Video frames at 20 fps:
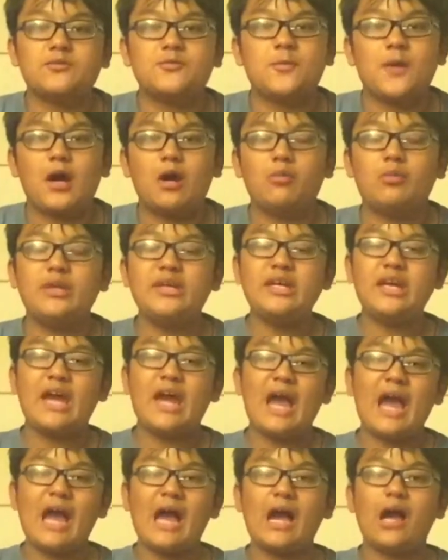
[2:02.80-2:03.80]
spot, we
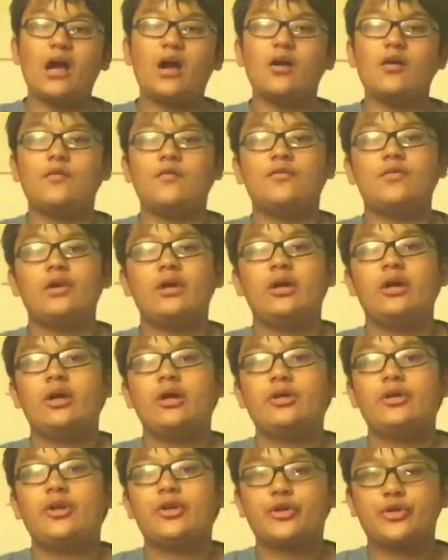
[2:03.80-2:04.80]
have
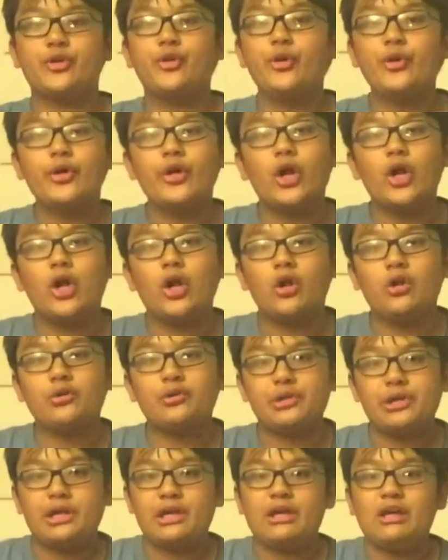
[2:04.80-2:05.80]
the good old